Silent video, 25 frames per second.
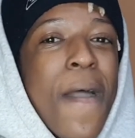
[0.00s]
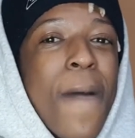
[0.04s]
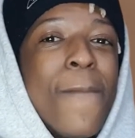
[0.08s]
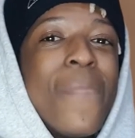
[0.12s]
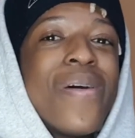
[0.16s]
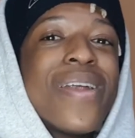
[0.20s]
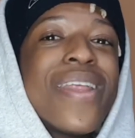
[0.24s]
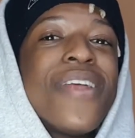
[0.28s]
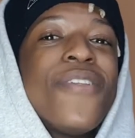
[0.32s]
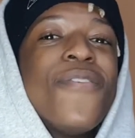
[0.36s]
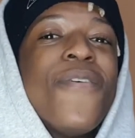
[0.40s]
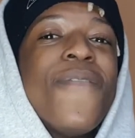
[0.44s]

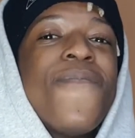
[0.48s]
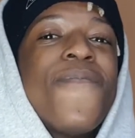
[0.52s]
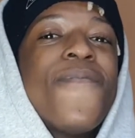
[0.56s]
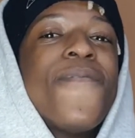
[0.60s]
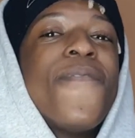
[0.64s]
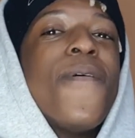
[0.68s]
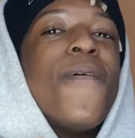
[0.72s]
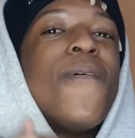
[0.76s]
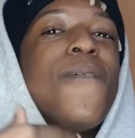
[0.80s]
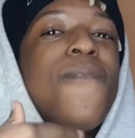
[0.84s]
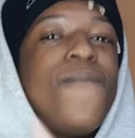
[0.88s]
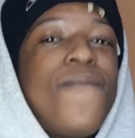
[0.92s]
But I know for
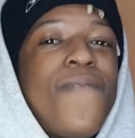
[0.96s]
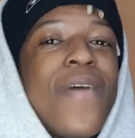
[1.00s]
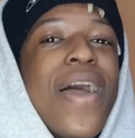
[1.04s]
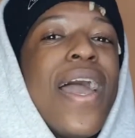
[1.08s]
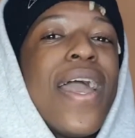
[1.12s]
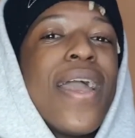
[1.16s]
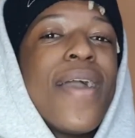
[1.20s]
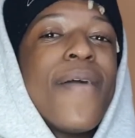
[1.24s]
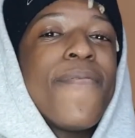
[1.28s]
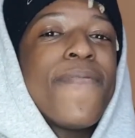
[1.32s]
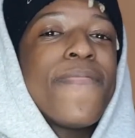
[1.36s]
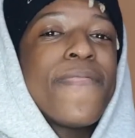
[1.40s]
a
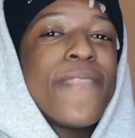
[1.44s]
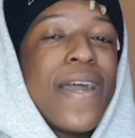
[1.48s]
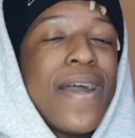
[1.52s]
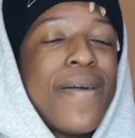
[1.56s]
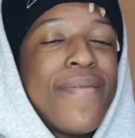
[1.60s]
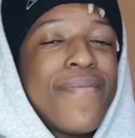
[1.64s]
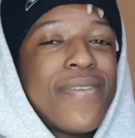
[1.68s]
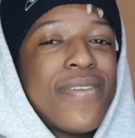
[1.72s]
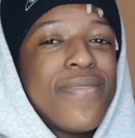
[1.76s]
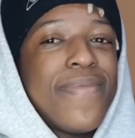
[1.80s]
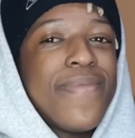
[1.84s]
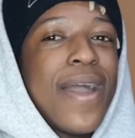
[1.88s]
fact I'm
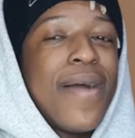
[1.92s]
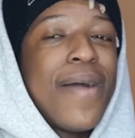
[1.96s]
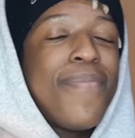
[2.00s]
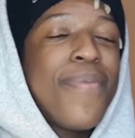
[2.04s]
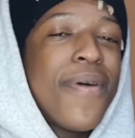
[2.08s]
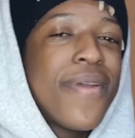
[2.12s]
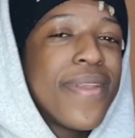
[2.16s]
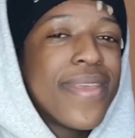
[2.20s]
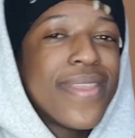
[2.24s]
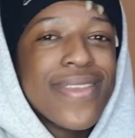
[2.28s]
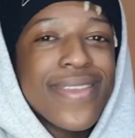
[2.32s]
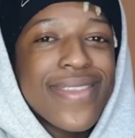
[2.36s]
going to be
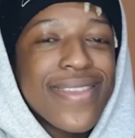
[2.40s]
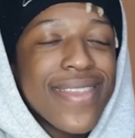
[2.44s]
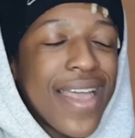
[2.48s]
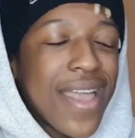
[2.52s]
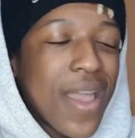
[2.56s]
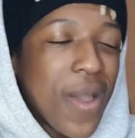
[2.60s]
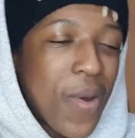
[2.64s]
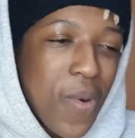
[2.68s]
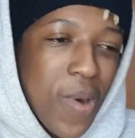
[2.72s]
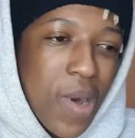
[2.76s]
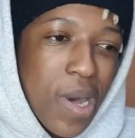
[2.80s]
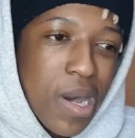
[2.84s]
uploading this
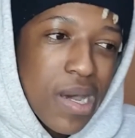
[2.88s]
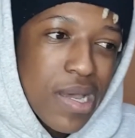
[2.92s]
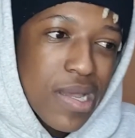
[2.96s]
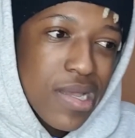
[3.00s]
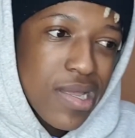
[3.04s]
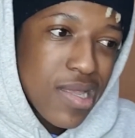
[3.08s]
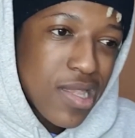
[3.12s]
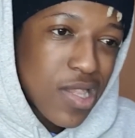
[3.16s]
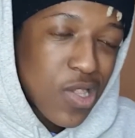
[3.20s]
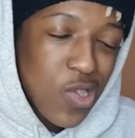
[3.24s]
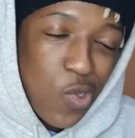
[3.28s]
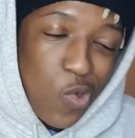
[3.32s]
like,
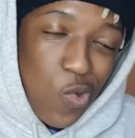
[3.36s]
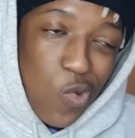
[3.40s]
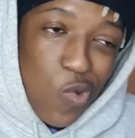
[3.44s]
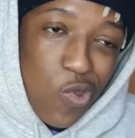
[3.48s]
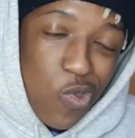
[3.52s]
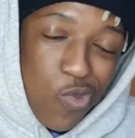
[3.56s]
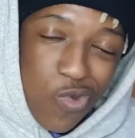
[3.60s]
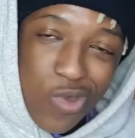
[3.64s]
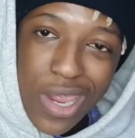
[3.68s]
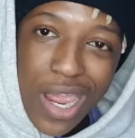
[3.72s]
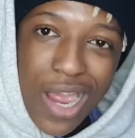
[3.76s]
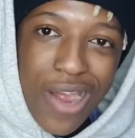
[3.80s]
what, 2
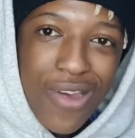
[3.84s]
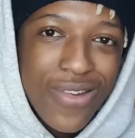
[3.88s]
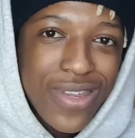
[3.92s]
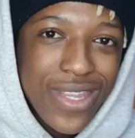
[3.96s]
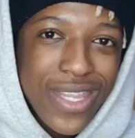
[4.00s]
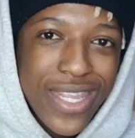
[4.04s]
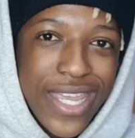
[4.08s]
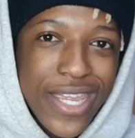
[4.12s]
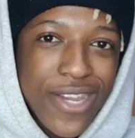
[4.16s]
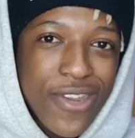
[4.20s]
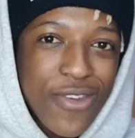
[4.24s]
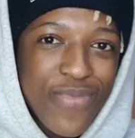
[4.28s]
or 3
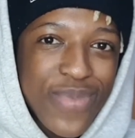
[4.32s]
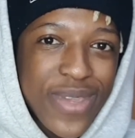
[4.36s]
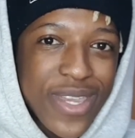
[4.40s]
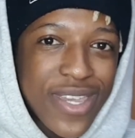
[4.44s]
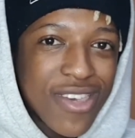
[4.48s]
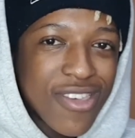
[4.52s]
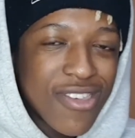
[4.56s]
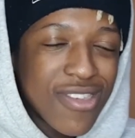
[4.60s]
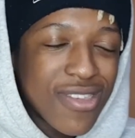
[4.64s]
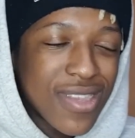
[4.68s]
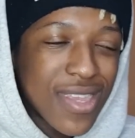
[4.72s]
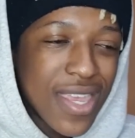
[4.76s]
hours later,
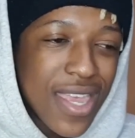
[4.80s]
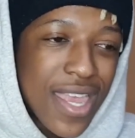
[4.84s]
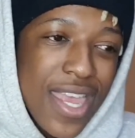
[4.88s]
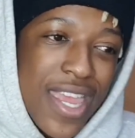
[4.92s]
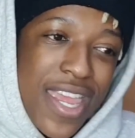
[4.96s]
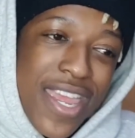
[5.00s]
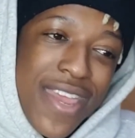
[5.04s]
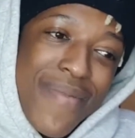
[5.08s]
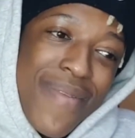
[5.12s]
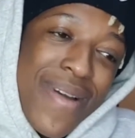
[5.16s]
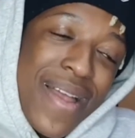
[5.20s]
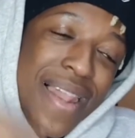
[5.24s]
because
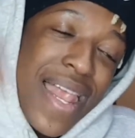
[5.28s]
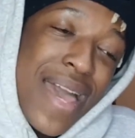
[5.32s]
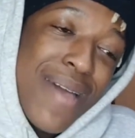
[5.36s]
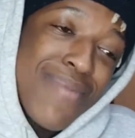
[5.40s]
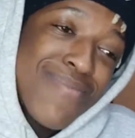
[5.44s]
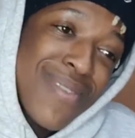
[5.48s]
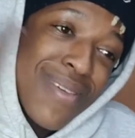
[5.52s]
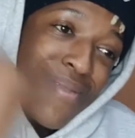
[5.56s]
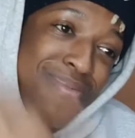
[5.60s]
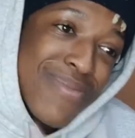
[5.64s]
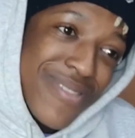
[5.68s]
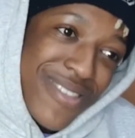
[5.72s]
my
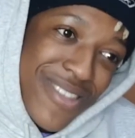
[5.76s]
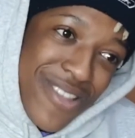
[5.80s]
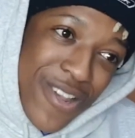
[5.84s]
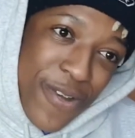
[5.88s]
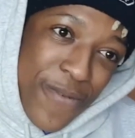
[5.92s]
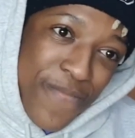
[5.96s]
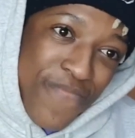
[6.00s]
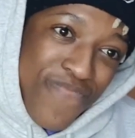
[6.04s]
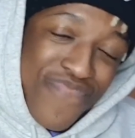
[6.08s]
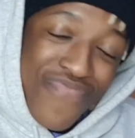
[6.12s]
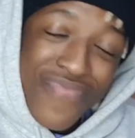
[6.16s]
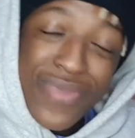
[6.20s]
laptop's
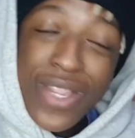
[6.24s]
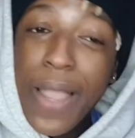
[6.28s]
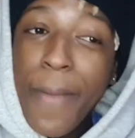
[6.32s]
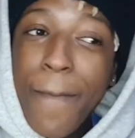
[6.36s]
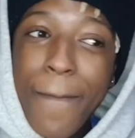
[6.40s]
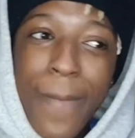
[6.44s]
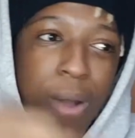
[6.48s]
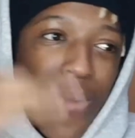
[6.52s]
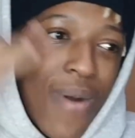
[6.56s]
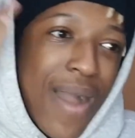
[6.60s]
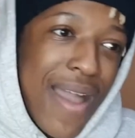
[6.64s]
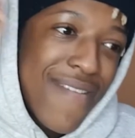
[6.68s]
slow,
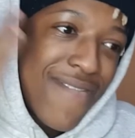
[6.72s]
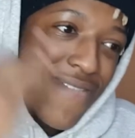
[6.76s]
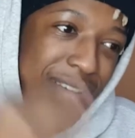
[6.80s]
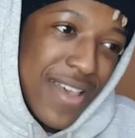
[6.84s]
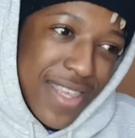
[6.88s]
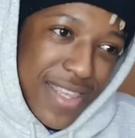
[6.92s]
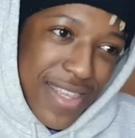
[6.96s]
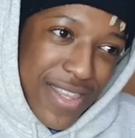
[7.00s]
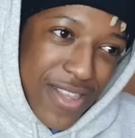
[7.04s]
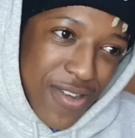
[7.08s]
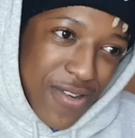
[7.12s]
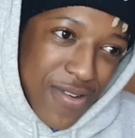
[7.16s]
my
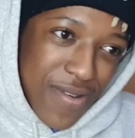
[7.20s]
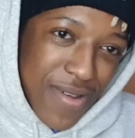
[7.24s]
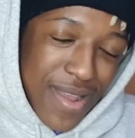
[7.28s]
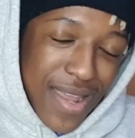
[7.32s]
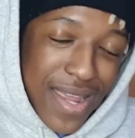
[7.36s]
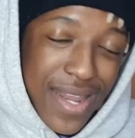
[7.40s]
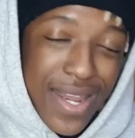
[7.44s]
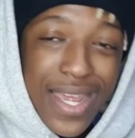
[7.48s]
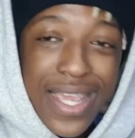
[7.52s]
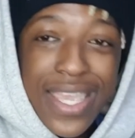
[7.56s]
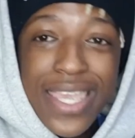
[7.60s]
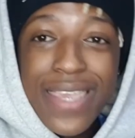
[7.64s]
Wi-Fi's slow.
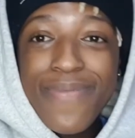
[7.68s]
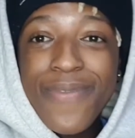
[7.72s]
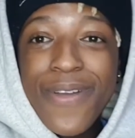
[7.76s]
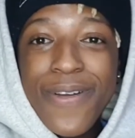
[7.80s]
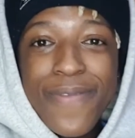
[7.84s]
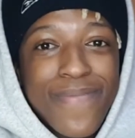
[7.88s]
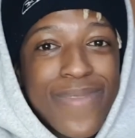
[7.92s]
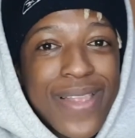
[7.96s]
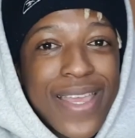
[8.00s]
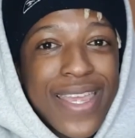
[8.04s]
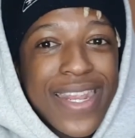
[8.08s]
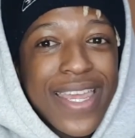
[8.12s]
And I keep
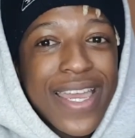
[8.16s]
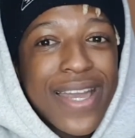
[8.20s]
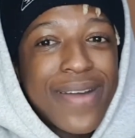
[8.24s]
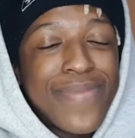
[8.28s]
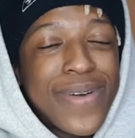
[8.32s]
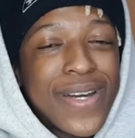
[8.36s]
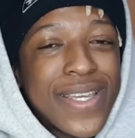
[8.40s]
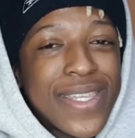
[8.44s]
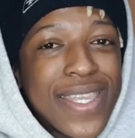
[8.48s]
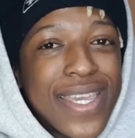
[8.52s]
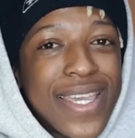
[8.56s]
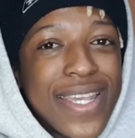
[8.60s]
complaining
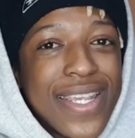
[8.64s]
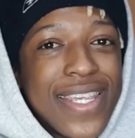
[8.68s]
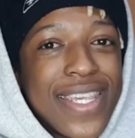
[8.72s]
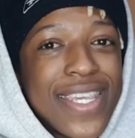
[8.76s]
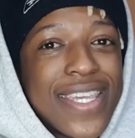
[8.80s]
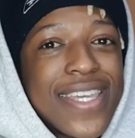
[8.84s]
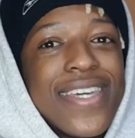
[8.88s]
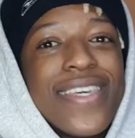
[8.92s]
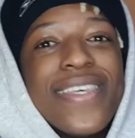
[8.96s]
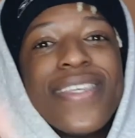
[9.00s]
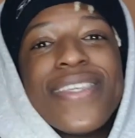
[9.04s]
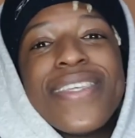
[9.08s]
about that
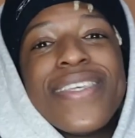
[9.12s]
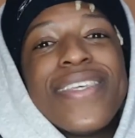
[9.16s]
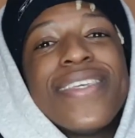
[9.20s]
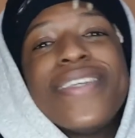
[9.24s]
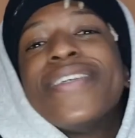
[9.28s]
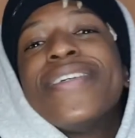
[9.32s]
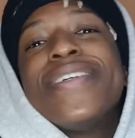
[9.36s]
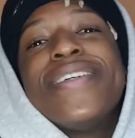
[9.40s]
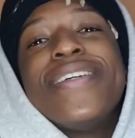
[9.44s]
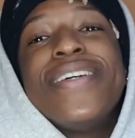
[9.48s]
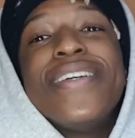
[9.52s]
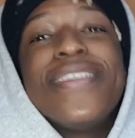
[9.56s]
shit because
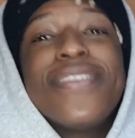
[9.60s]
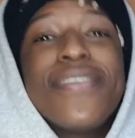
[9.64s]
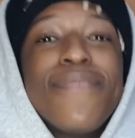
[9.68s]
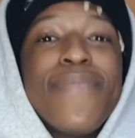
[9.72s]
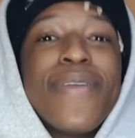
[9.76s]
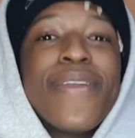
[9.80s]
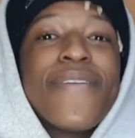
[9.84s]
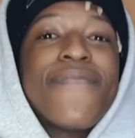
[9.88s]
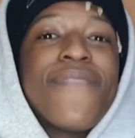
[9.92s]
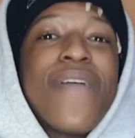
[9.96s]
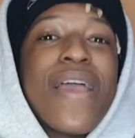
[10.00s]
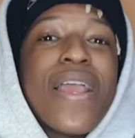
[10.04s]
it's a
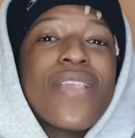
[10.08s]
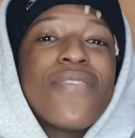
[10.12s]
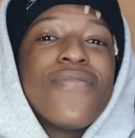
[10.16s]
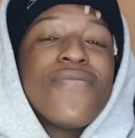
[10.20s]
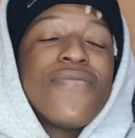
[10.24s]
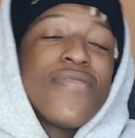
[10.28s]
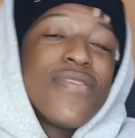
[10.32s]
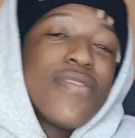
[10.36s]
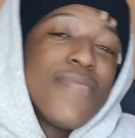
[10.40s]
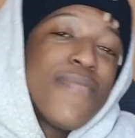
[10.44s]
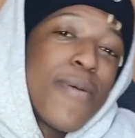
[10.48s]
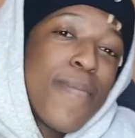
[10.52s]
big
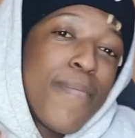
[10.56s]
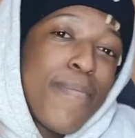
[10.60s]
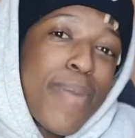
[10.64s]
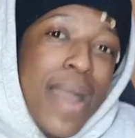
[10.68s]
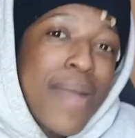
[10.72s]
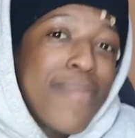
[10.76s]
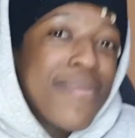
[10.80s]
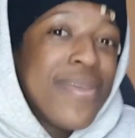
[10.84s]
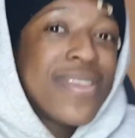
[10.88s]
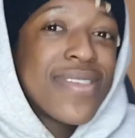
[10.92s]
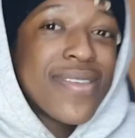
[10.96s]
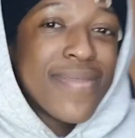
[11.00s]
factor. Someone
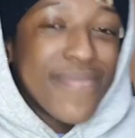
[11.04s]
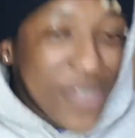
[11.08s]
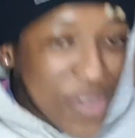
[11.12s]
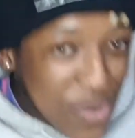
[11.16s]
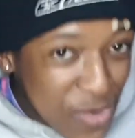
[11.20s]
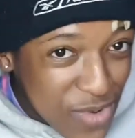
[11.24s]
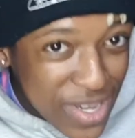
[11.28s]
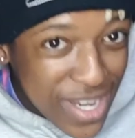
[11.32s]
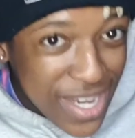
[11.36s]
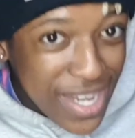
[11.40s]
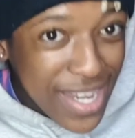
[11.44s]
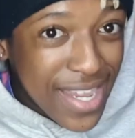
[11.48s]
buy me some
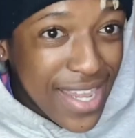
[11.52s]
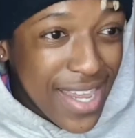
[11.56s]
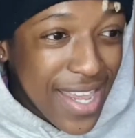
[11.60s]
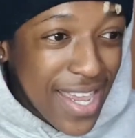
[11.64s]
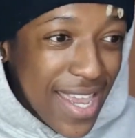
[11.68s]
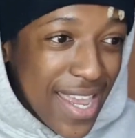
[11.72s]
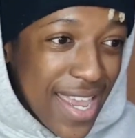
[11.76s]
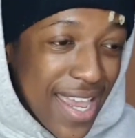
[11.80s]
new shit.